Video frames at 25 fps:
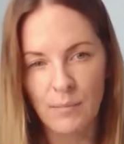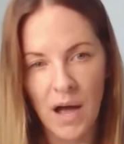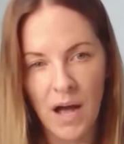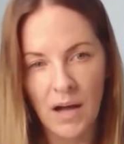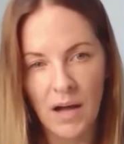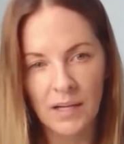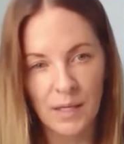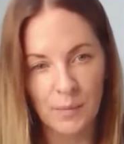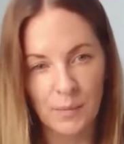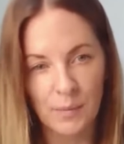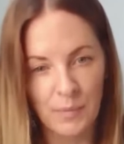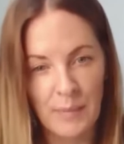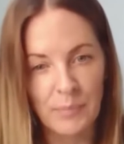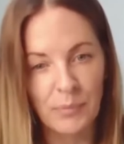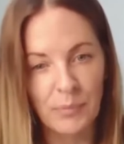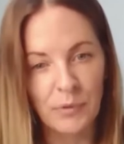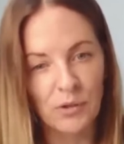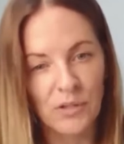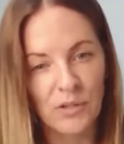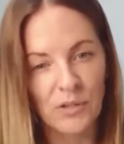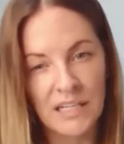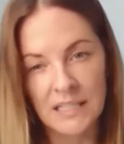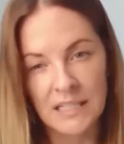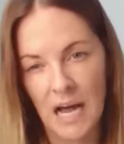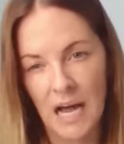market, people
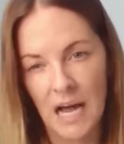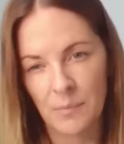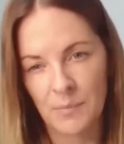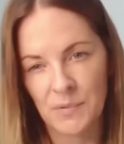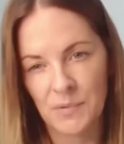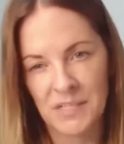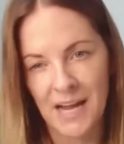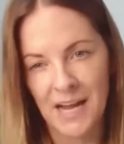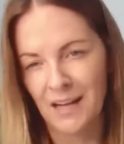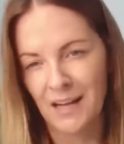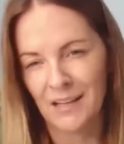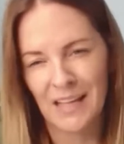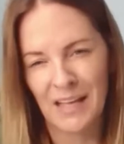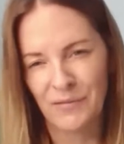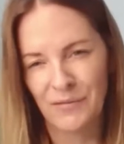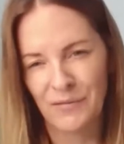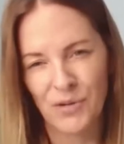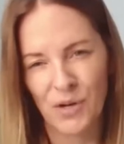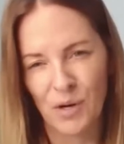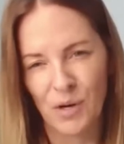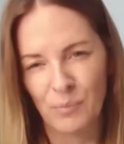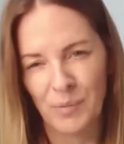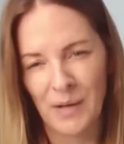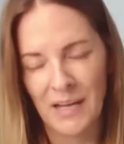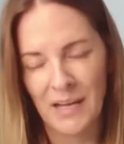looking to upscale, have
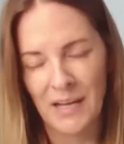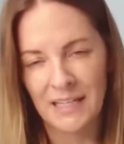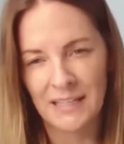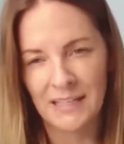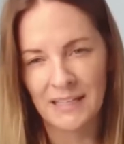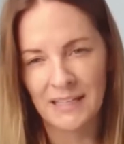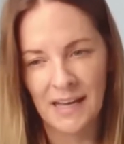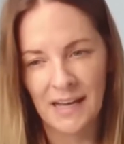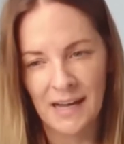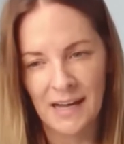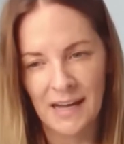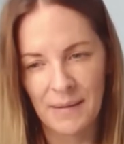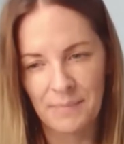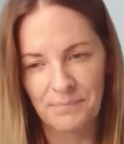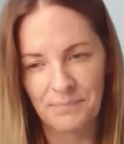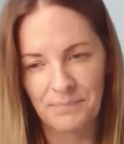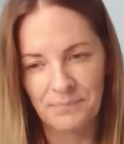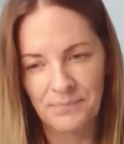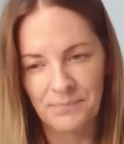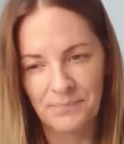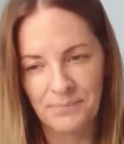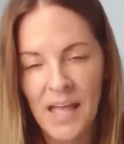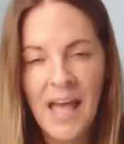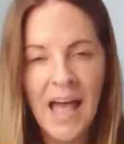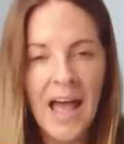not been, and
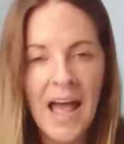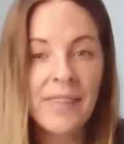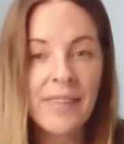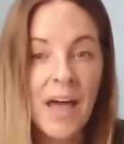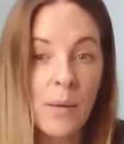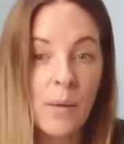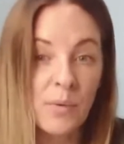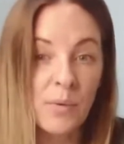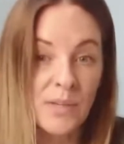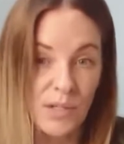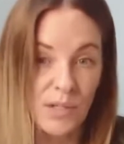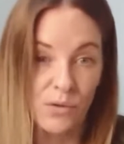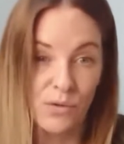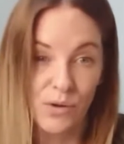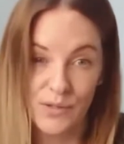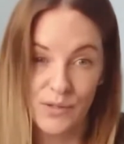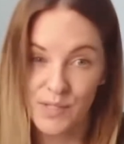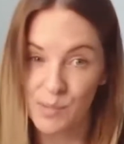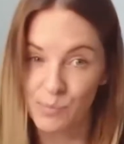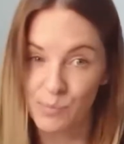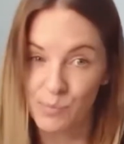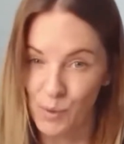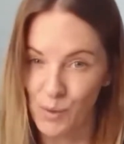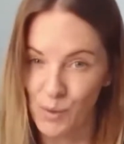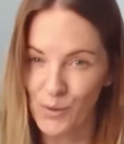that was across
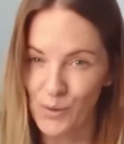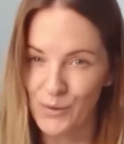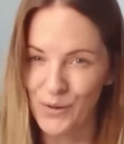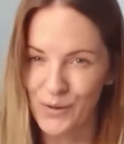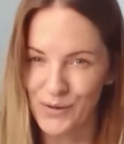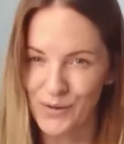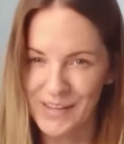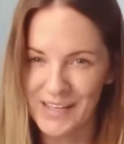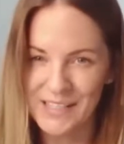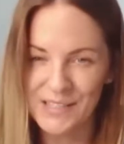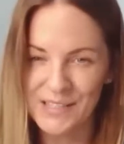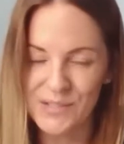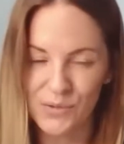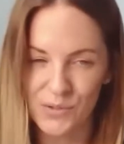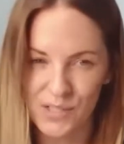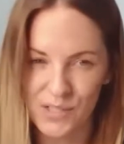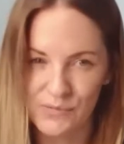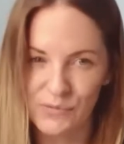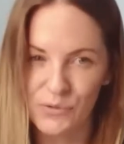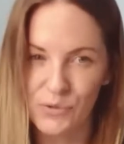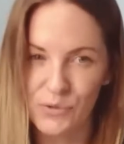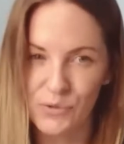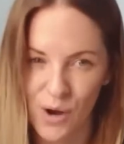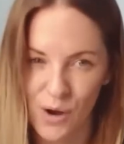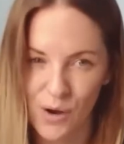the board on these sorts of
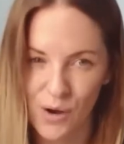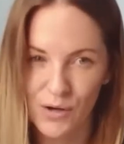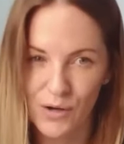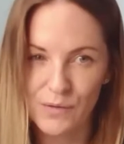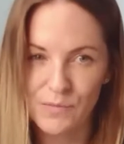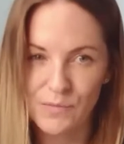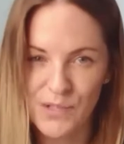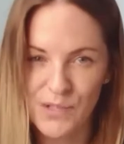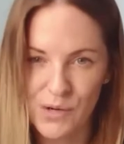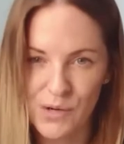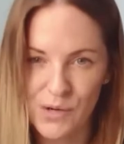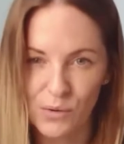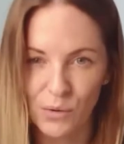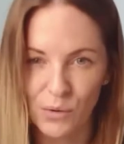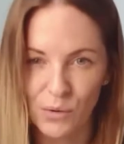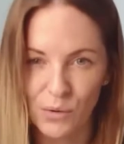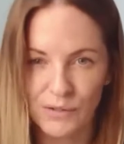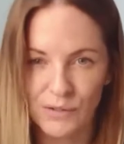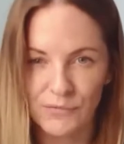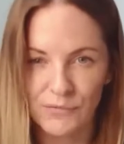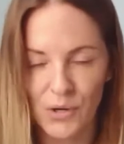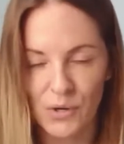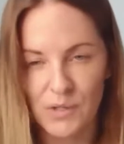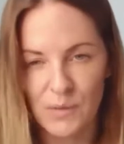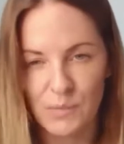good homes. All
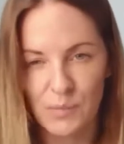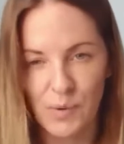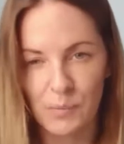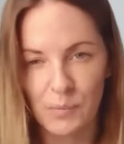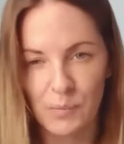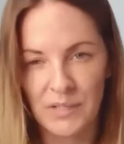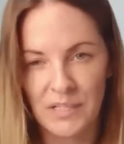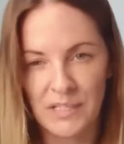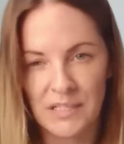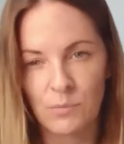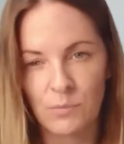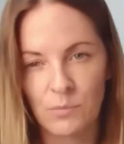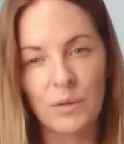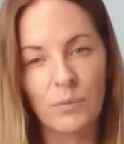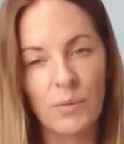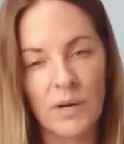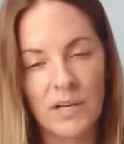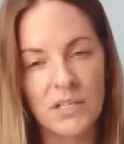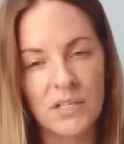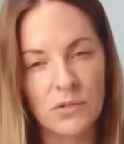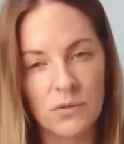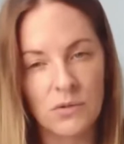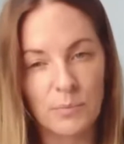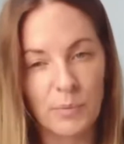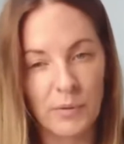of those properties that we went
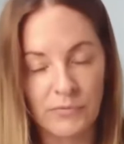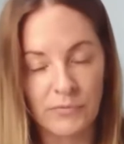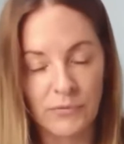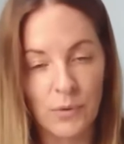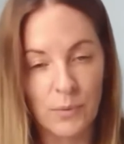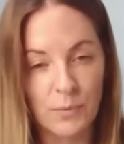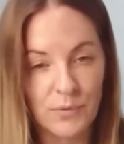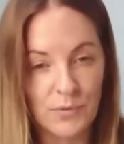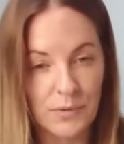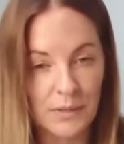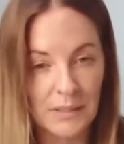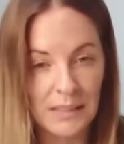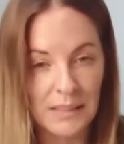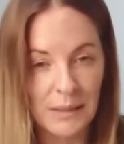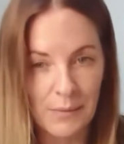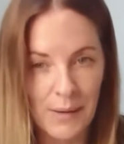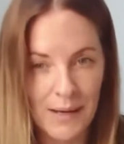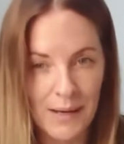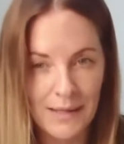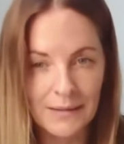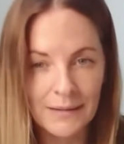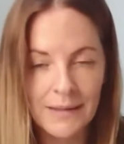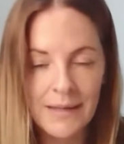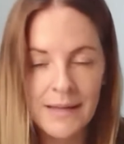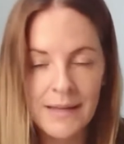to performed really
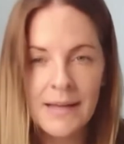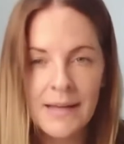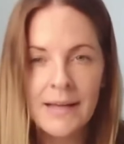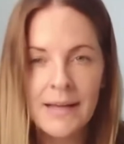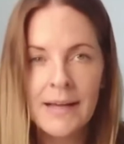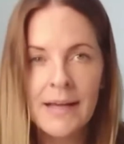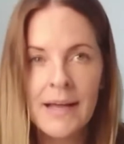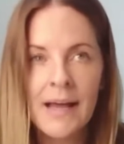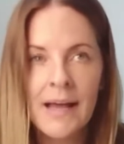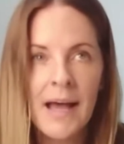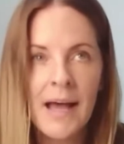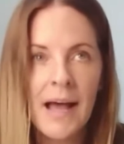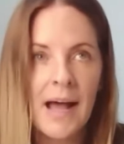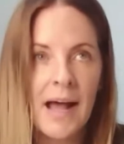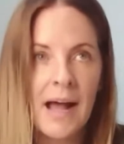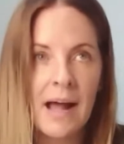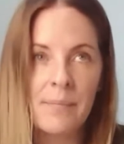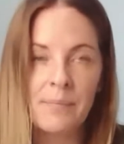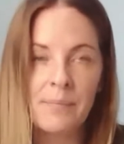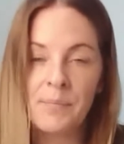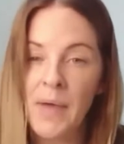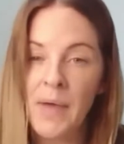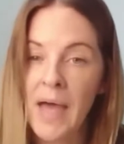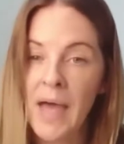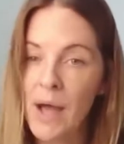well.
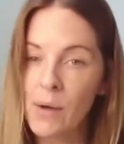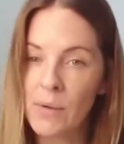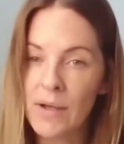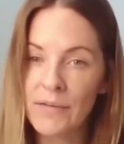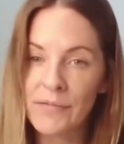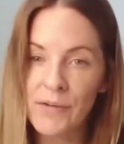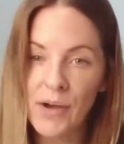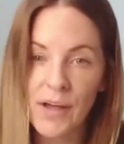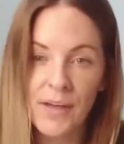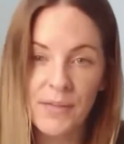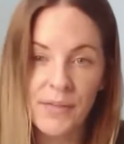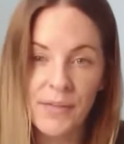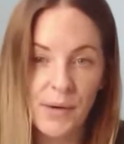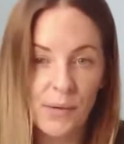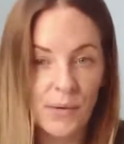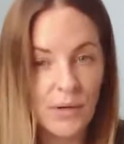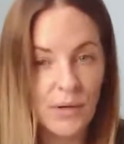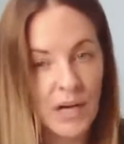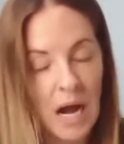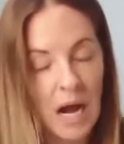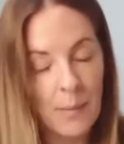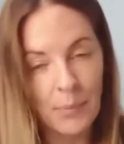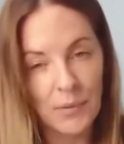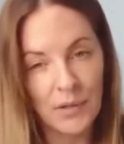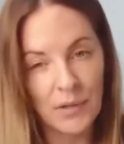However, there are a
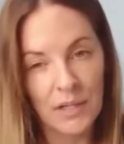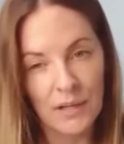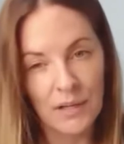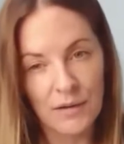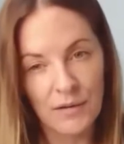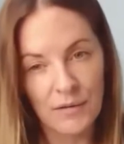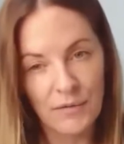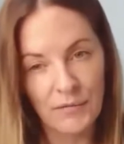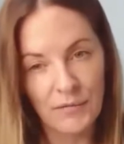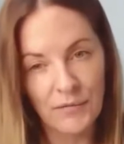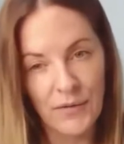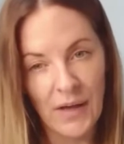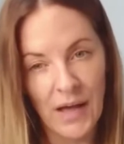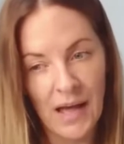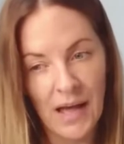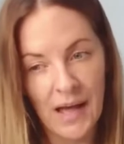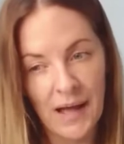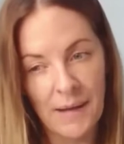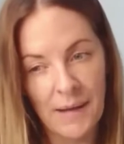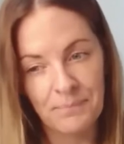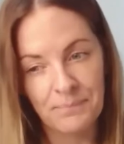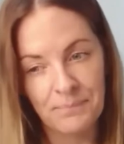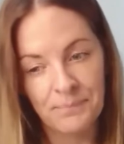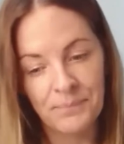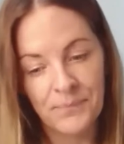couple of,
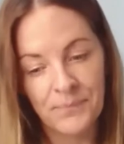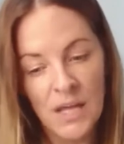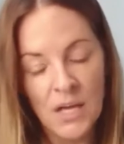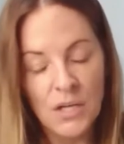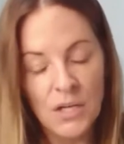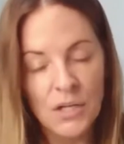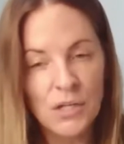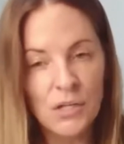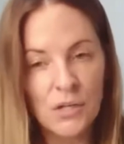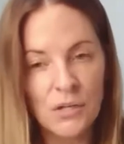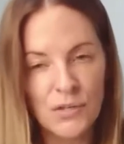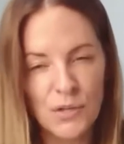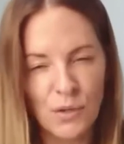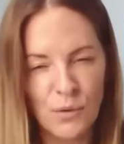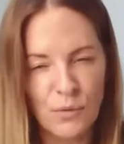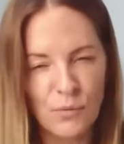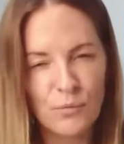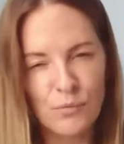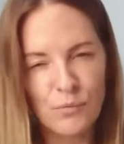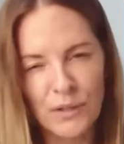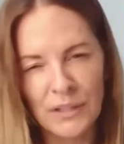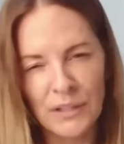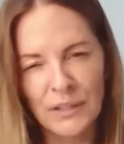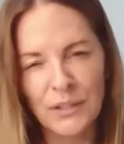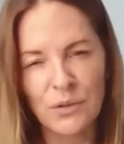sort of
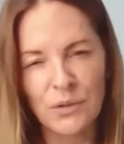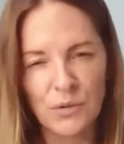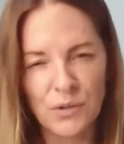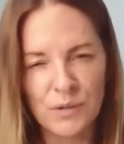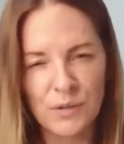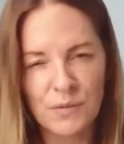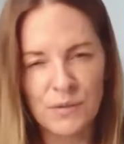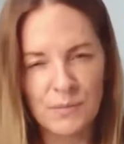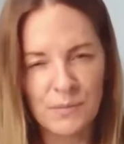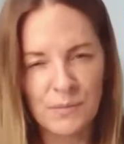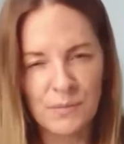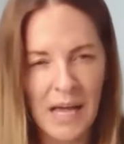really good